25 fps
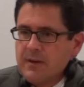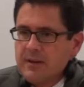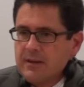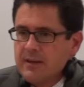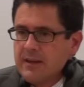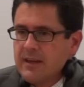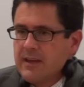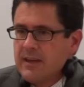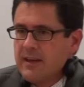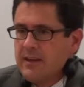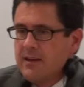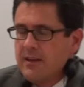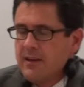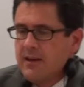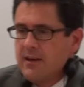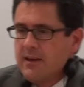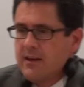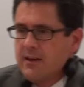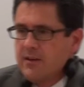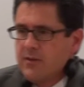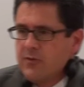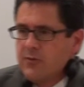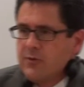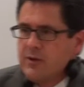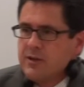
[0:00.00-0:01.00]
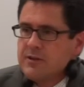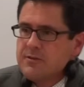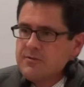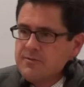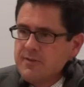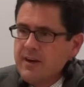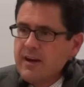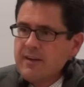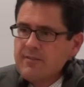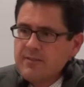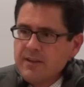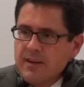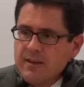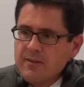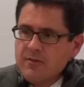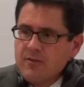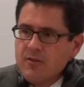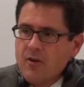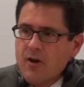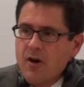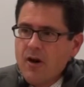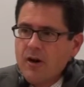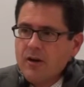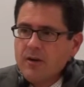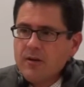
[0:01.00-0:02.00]
typically 3 to 5
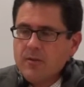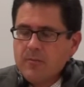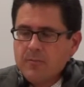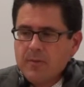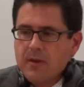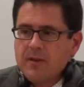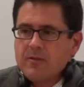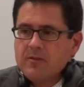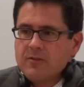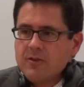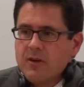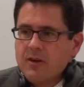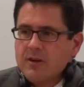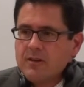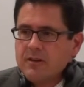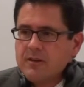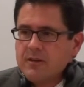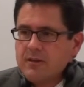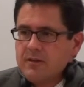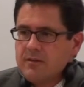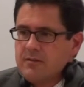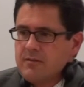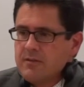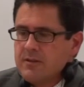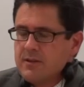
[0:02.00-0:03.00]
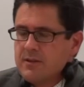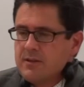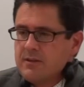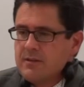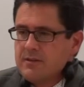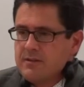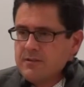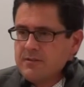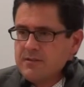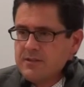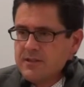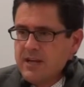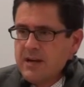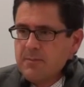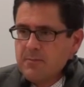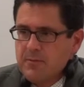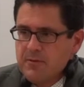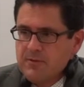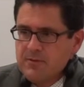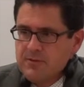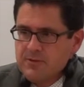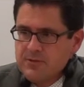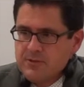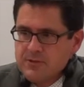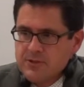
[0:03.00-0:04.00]
days long based on the type
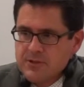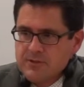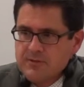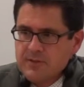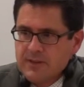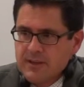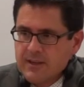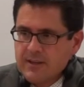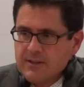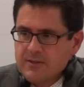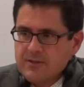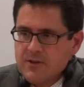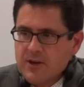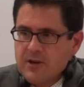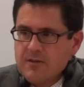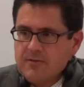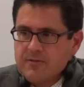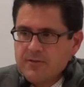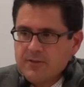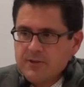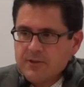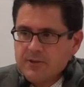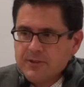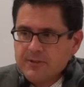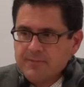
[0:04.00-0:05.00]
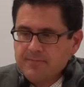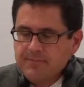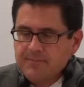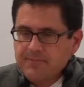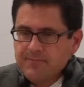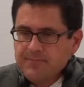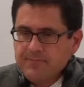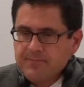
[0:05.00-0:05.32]
of certificate offered.